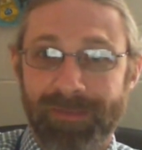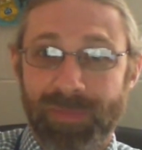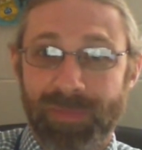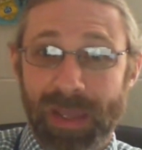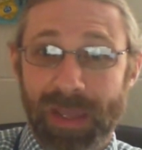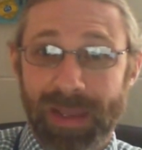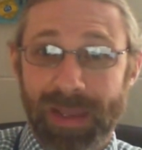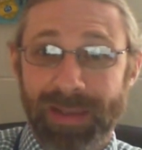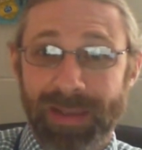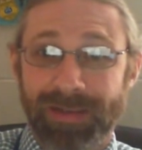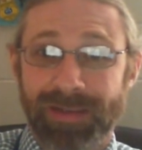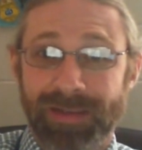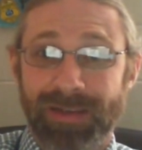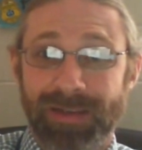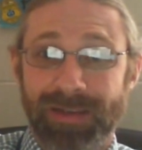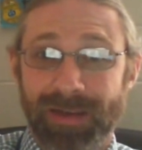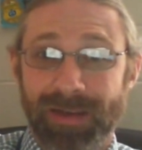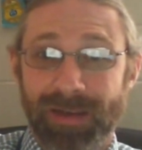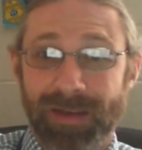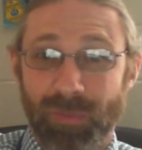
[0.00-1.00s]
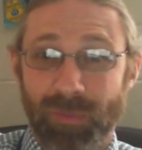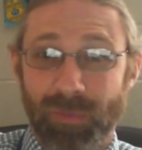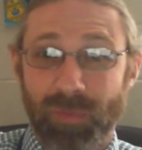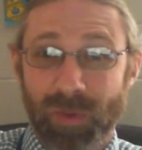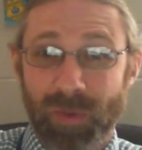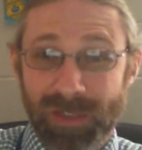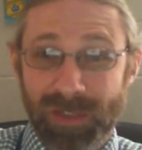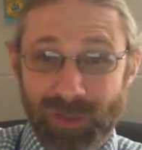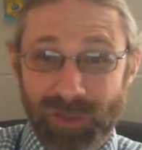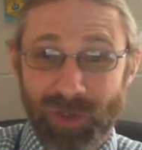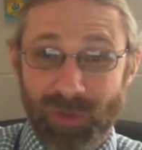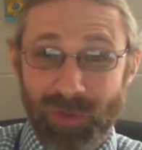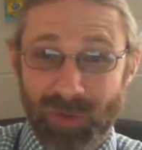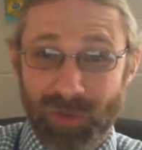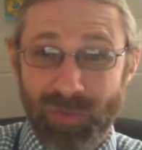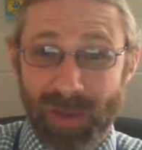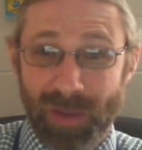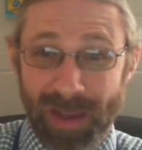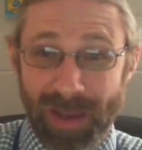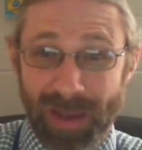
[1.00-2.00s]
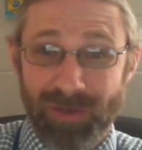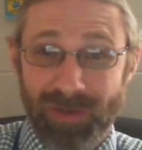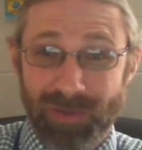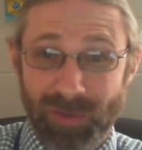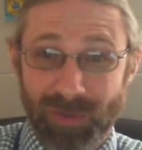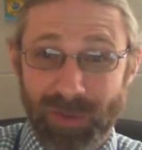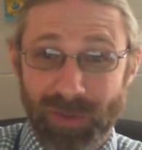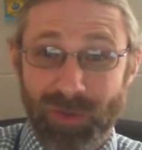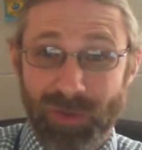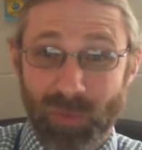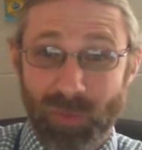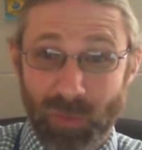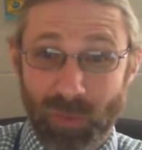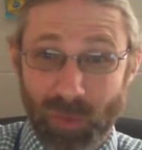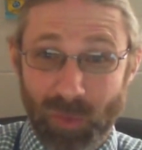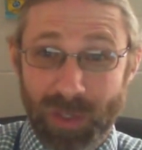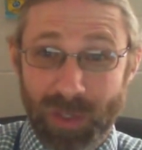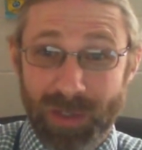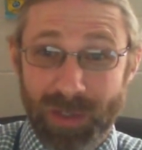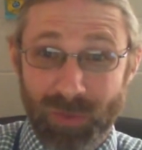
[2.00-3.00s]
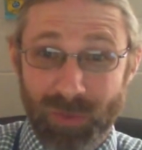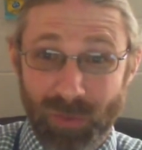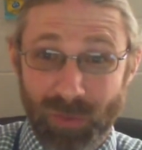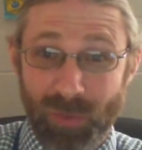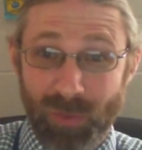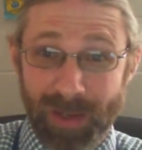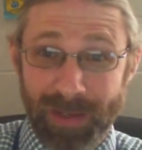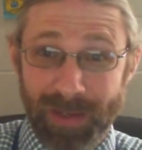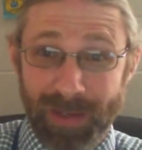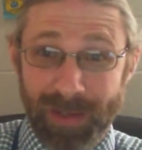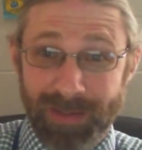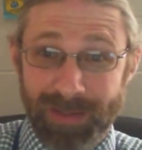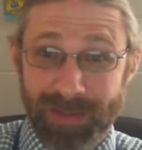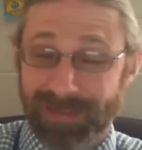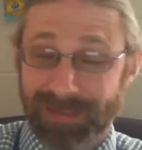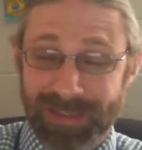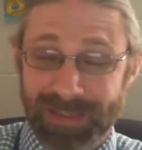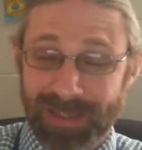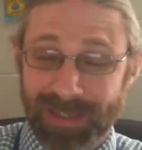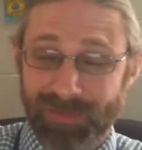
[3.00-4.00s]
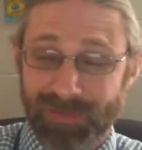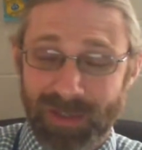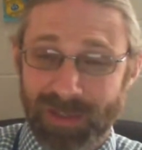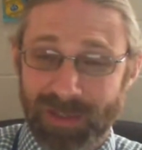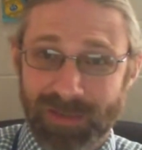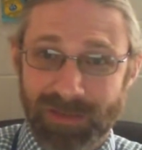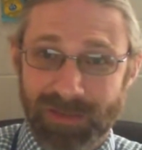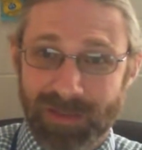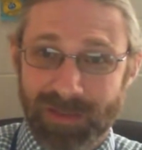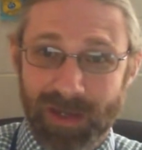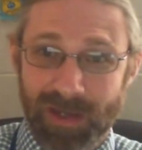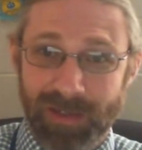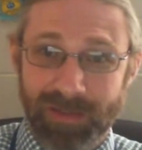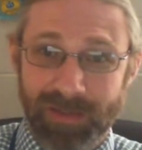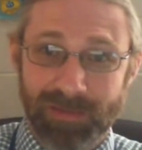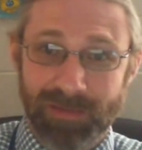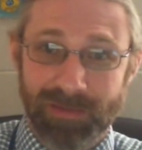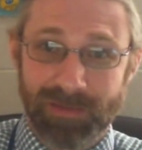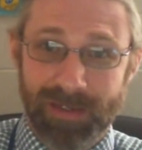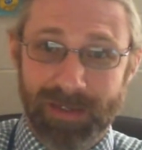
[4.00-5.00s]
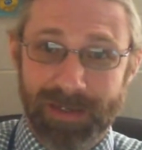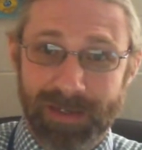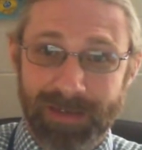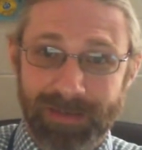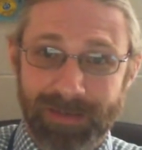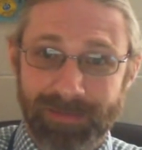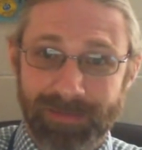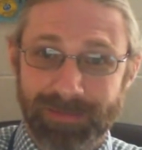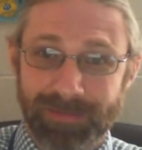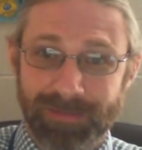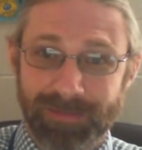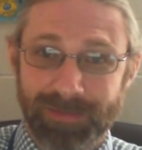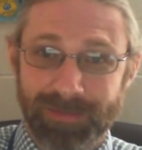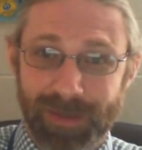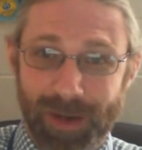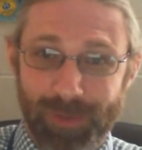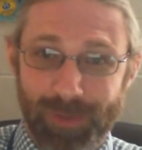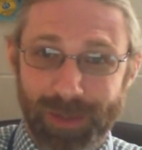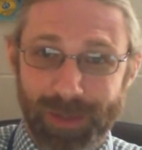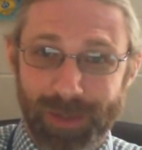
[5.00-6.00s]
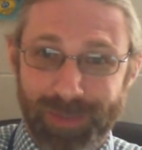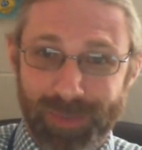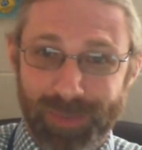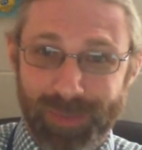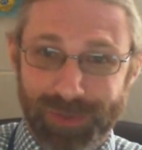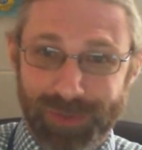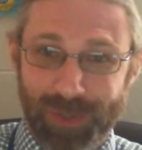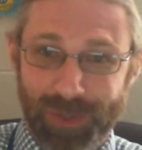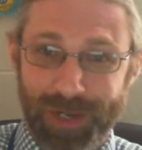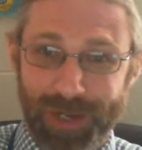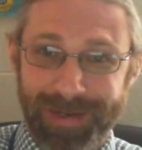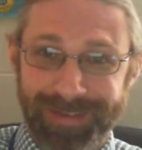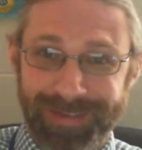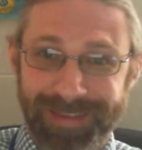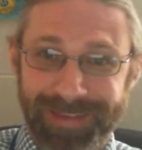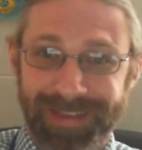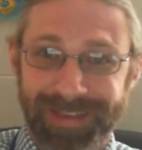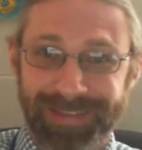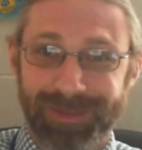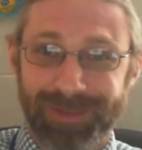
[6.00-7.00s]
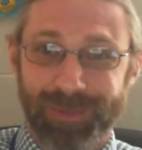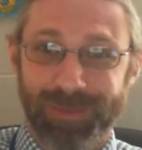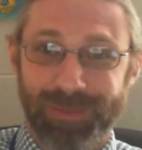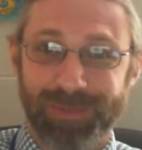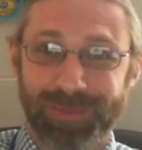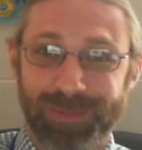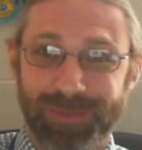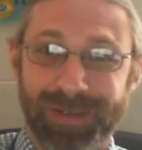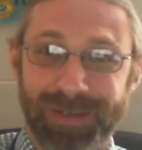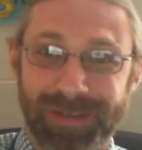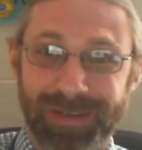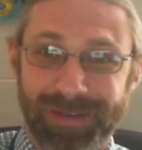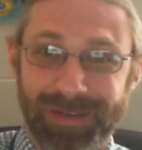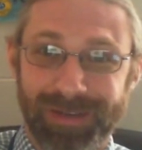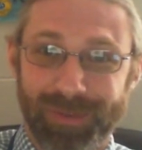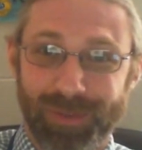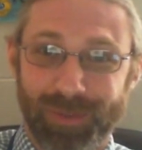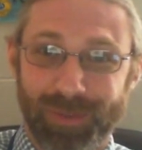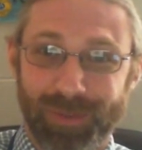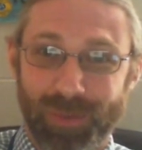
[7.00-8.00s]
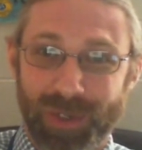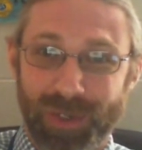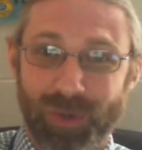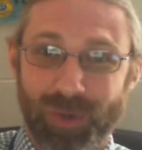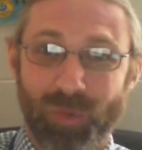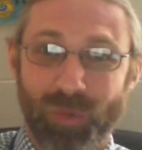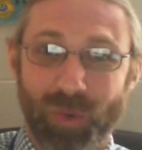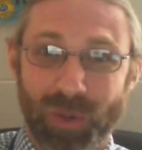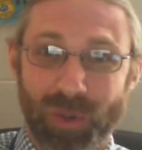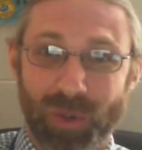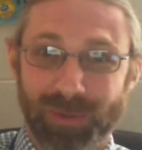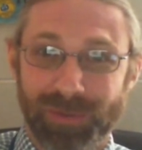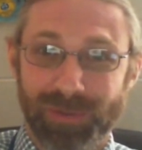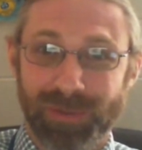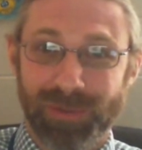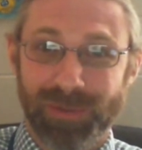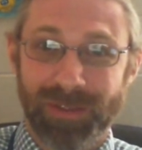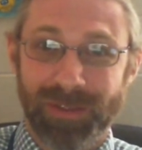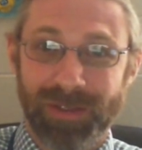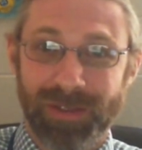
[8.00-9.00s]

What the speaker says: And we show you how to do it the real way, because TV is not really portraying that the real world